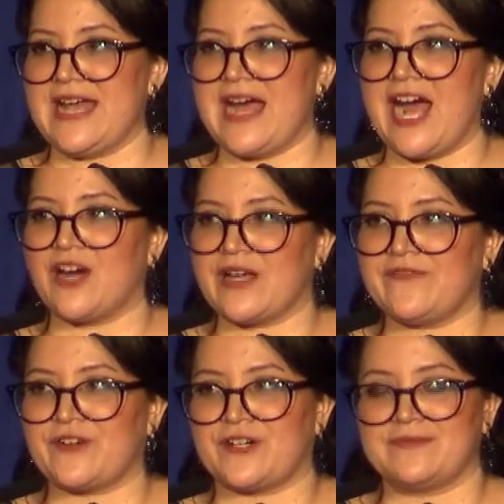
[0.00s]

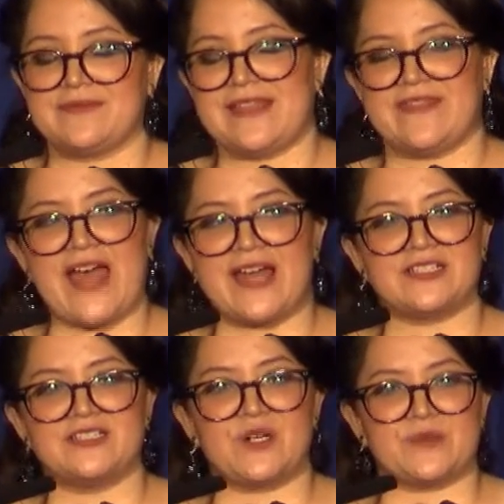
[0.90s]
However, that
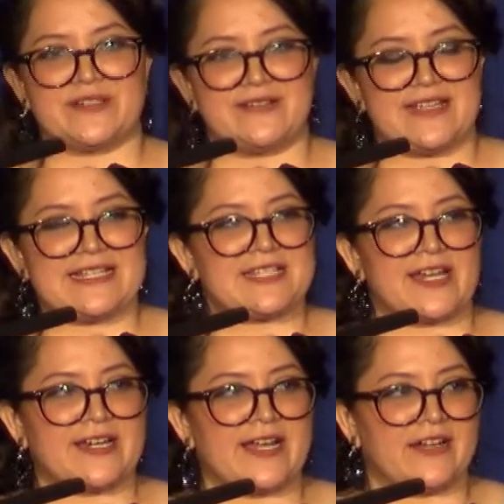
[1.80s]
alone is not
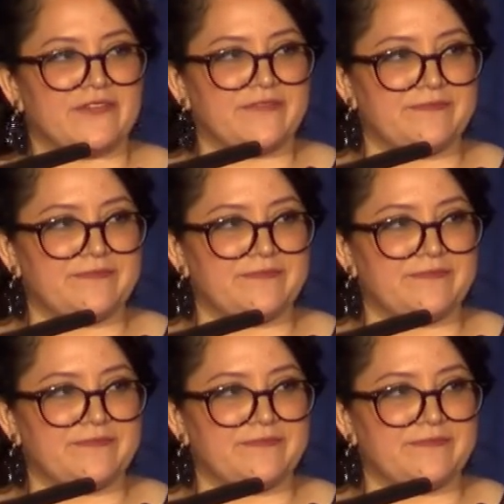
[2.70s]
enough.